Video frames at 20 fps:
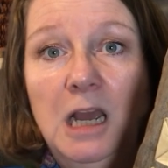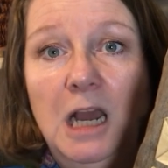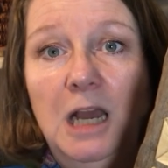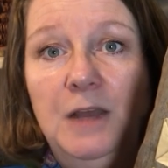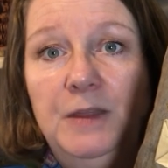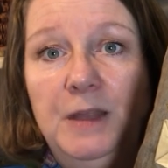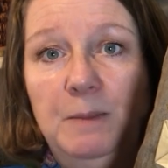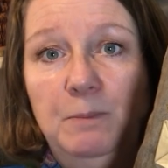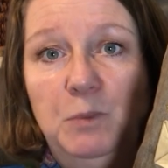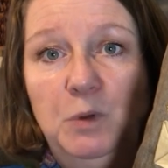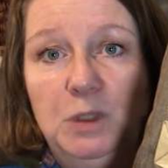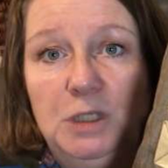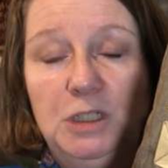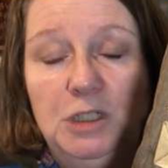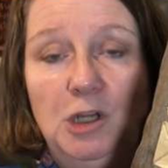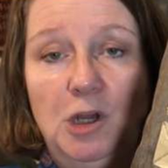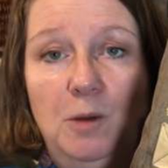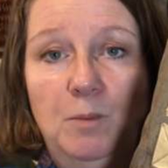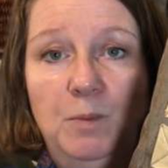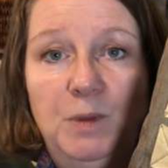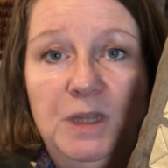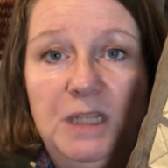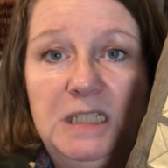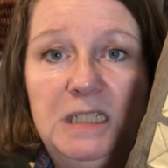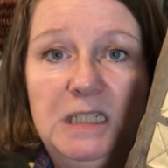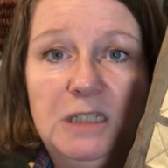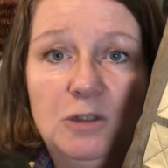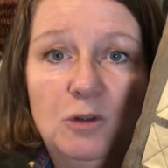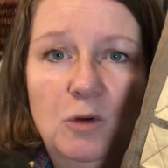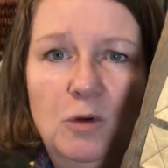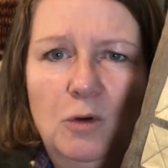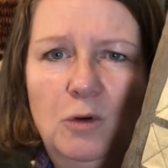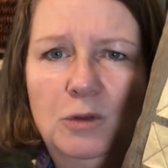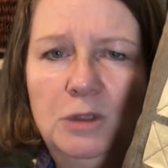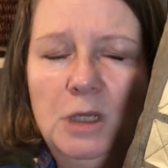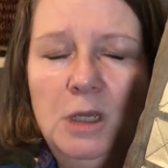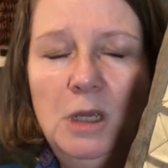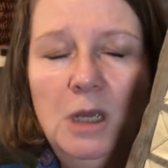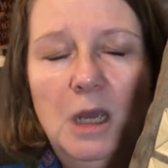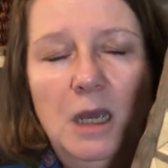and then put it on. But this is called
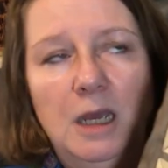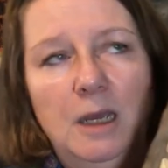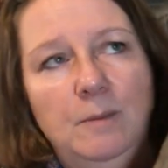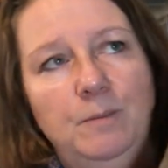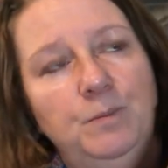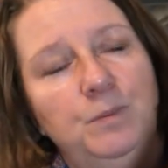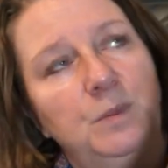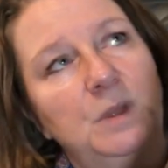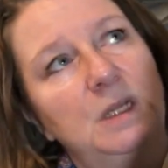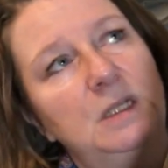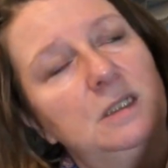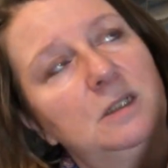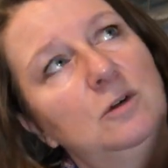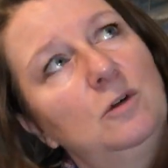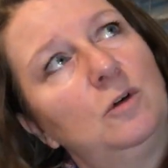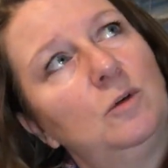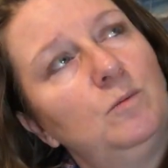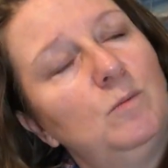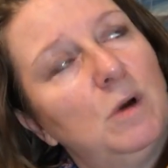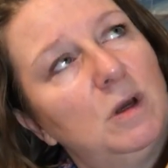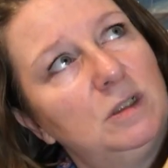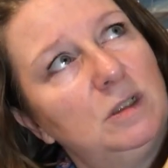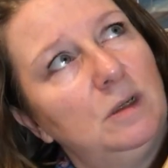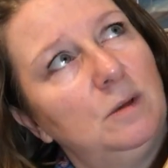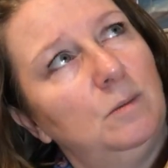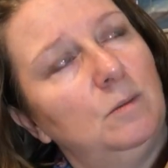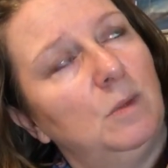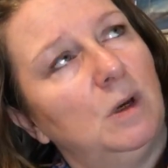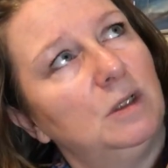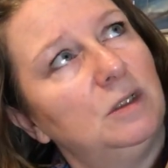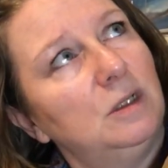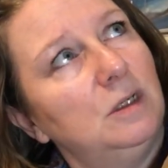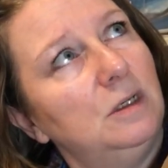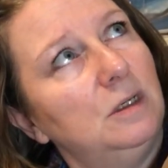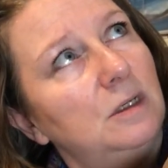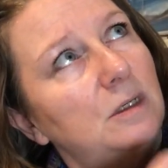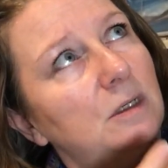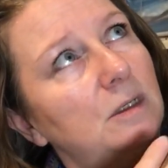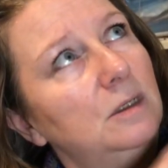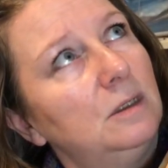it's called
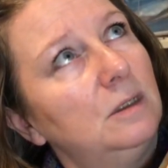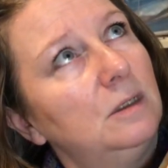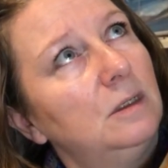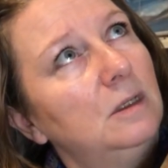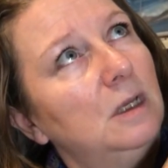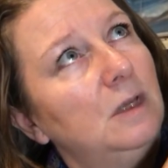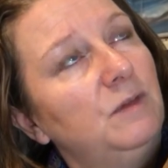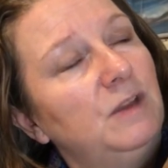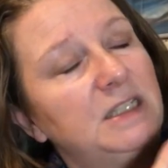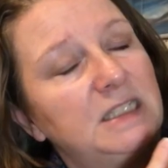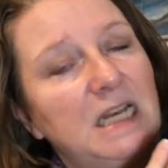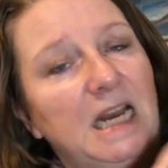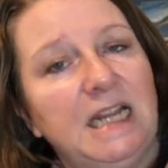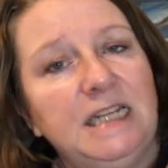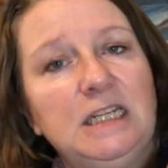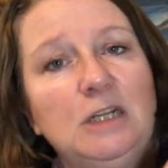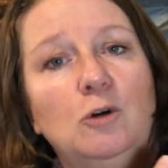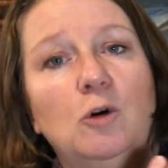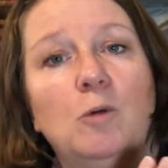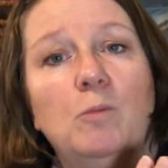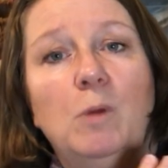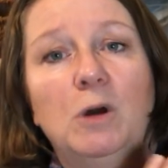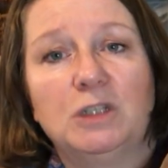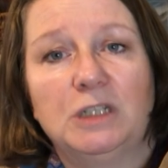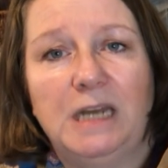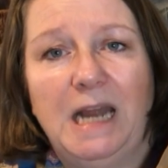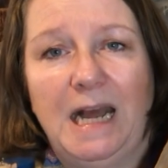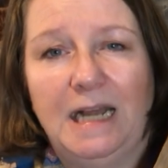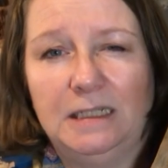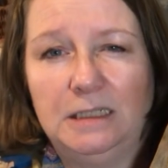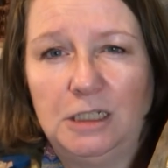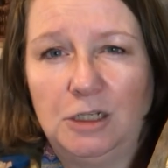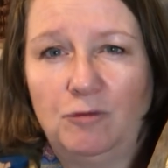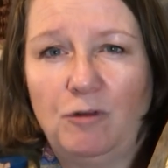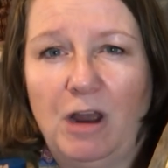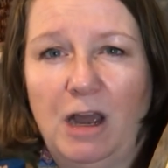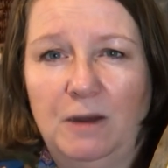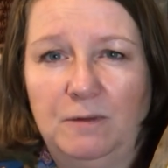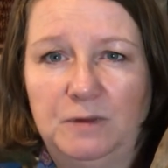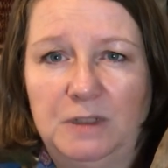modern. There's a lady called Modern
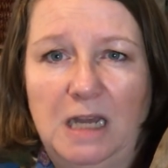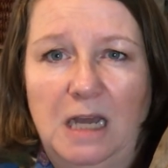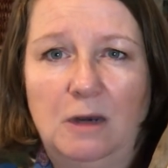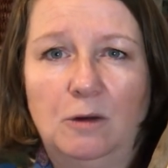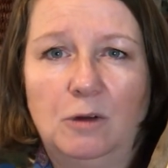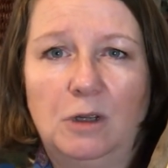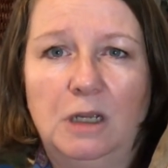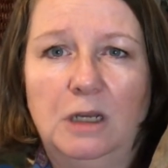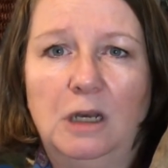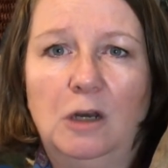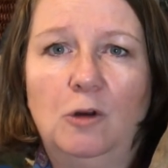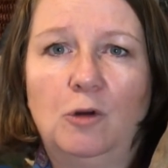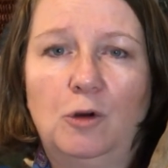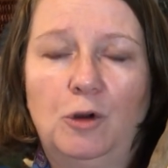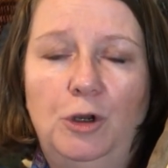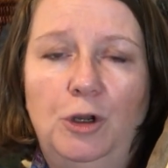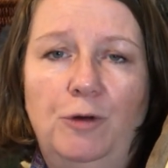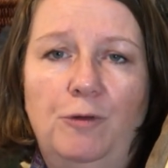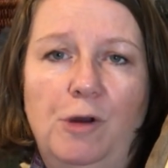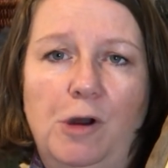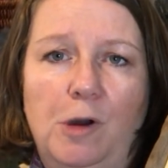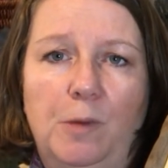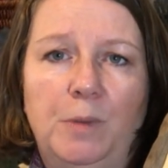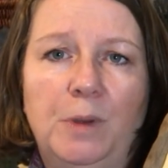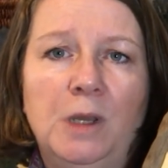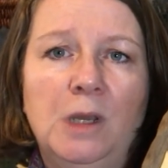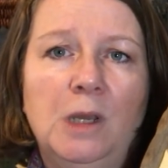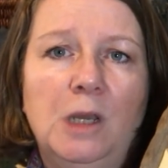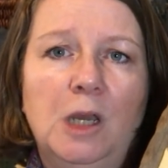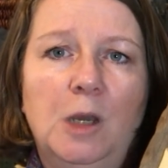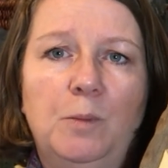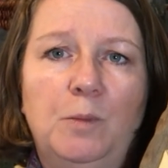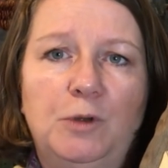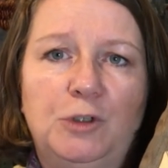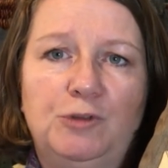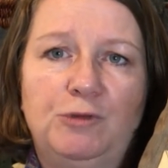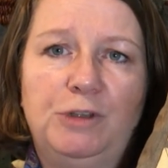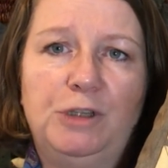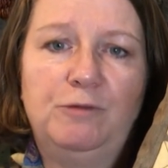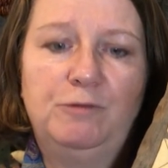Handicraft. I'll look her up and
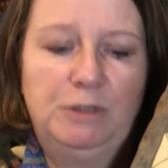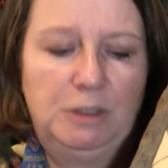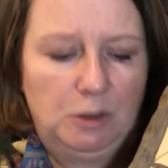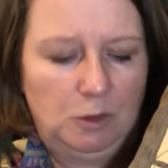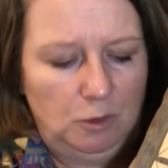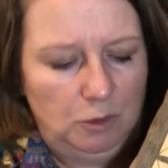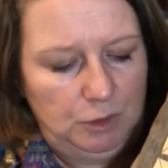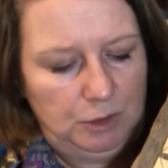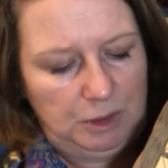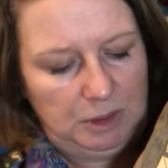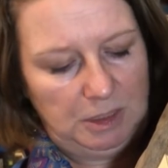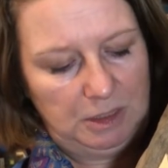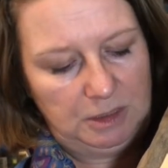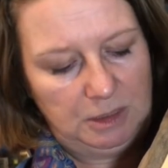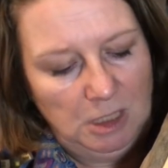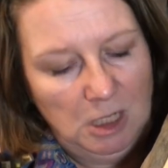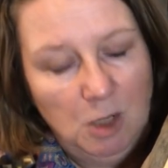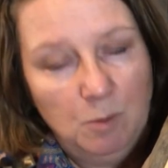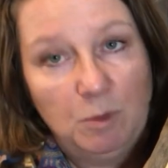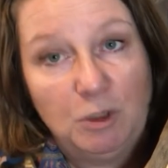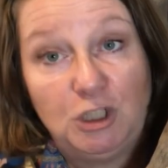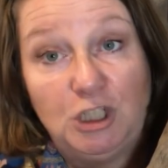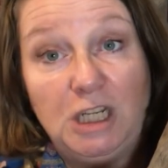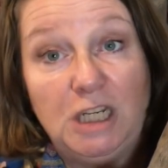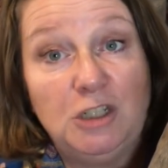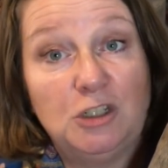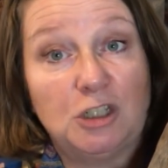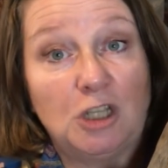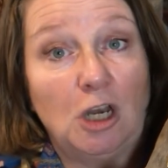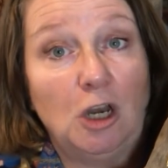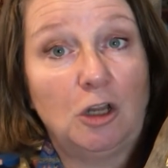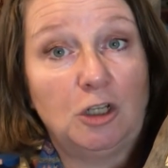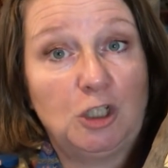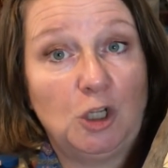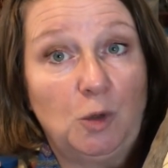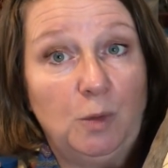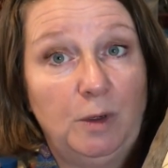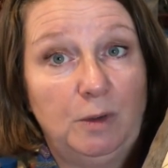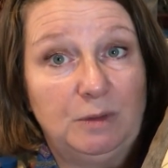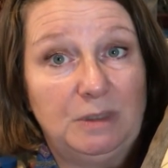put her in the resources. But she does a lot of
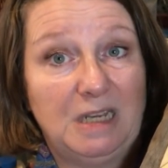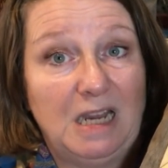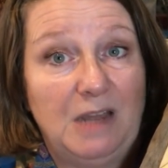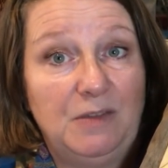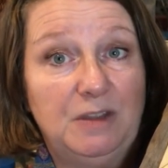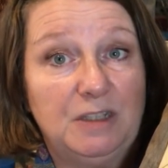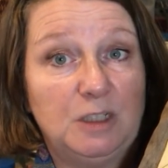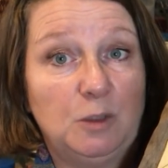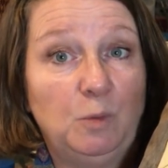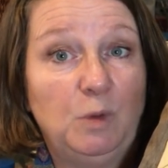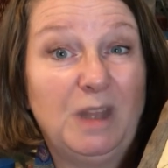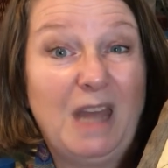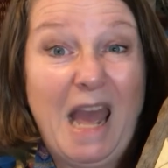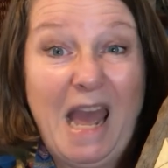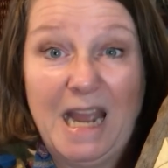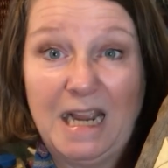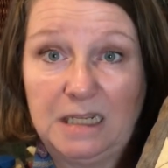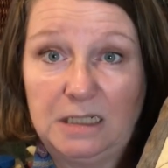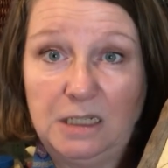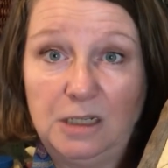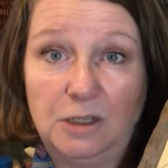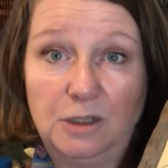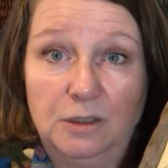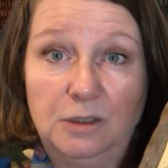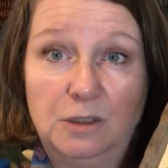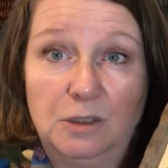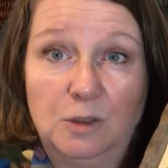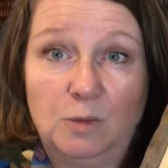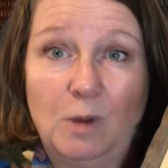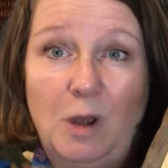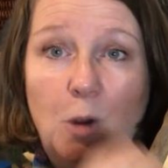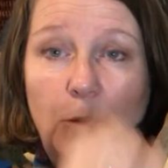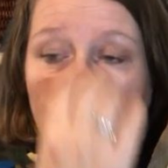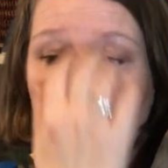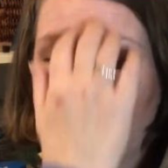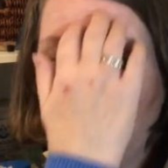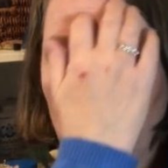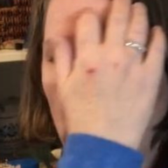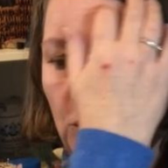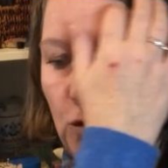quilts like this, and with hexagons as well,
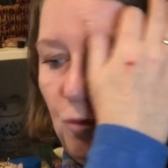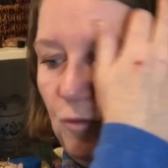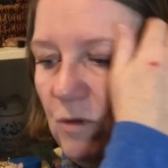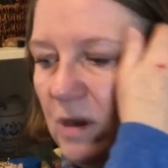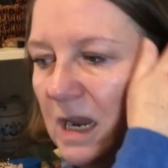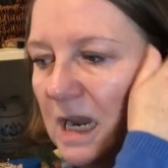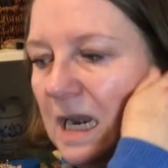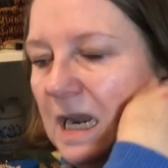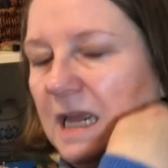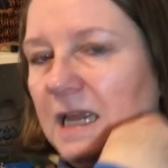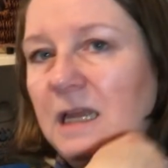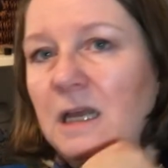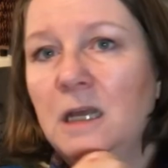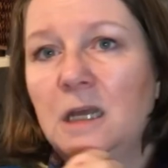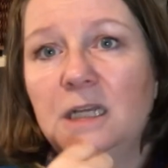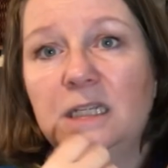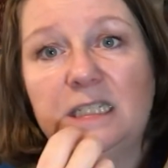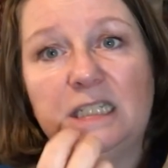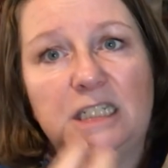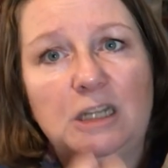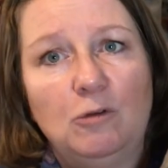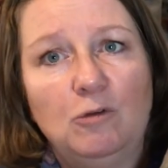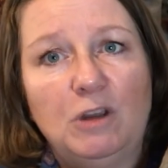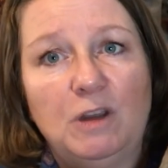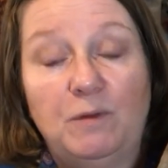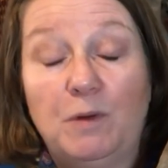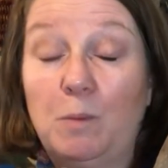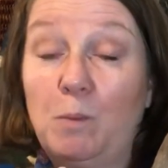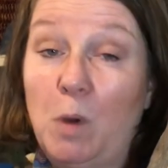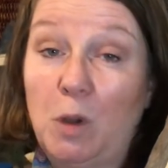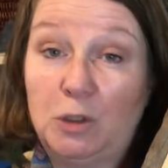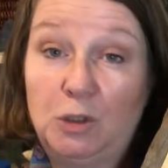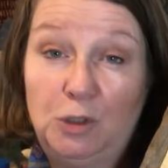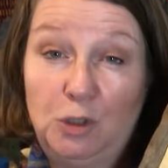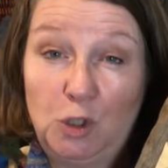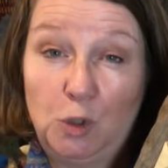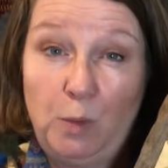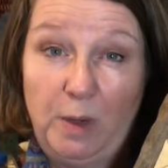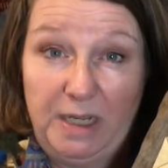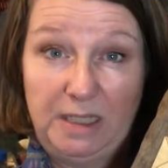which look really, still give a modern
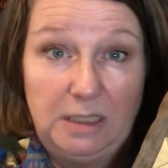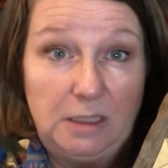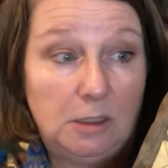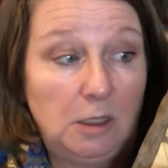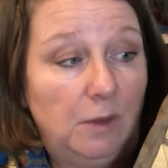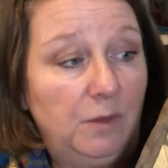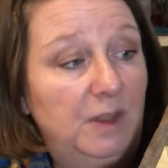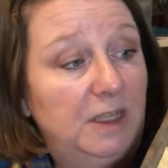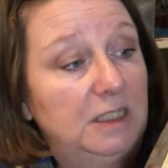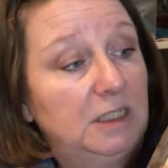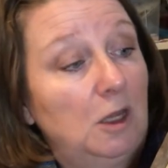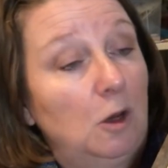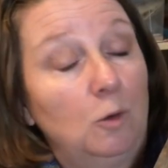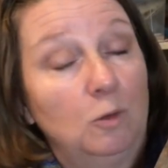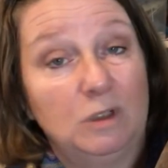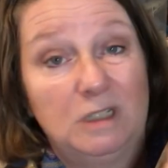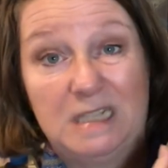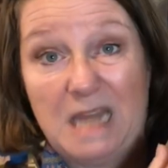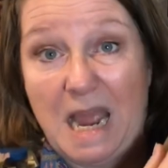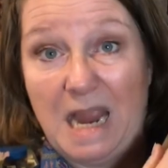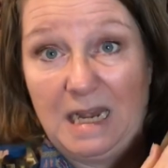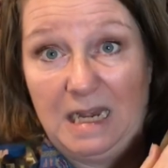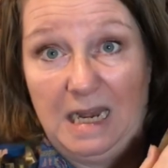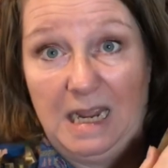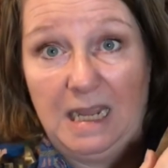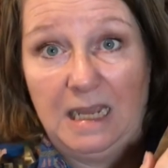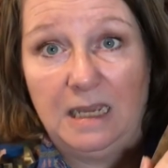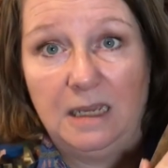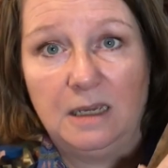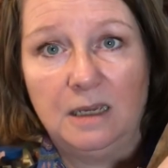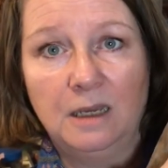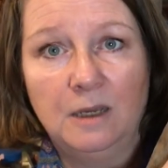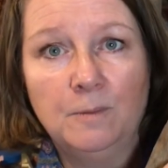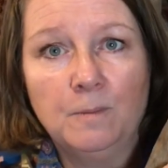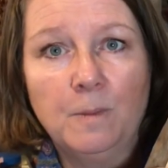twist on this old technique.